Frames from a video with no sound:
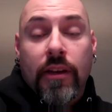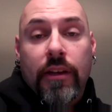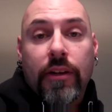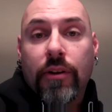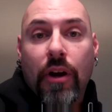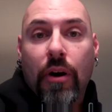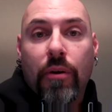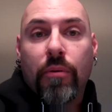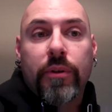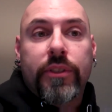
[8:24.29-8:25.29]
You don't know
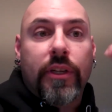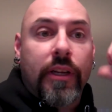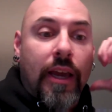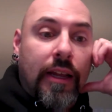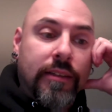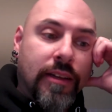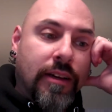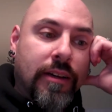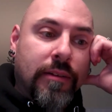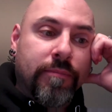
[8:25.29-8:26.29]
what you're going to get.
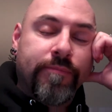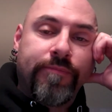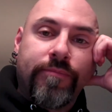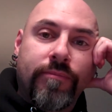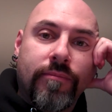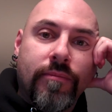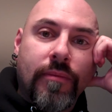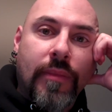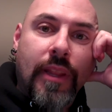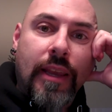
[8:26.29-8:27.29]

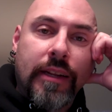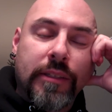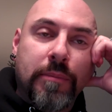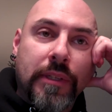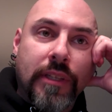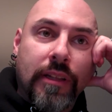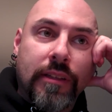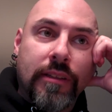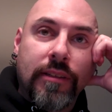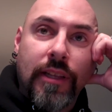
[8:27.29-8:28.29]
And it depends
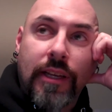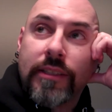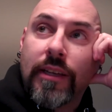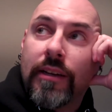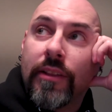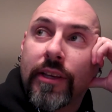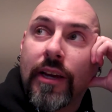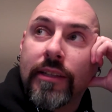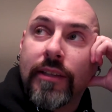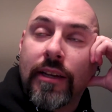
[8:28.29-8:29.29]
on, like I said, on the
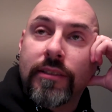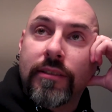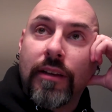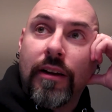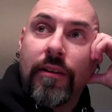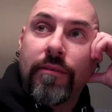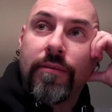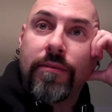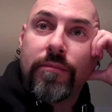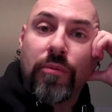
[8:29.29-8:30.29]
context
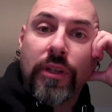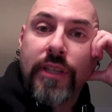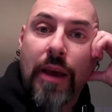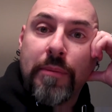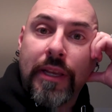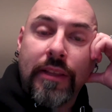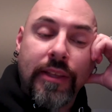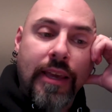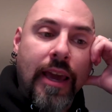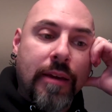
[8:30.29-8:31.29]
of what's happening in the
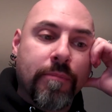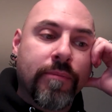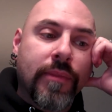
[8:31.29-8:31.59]
game.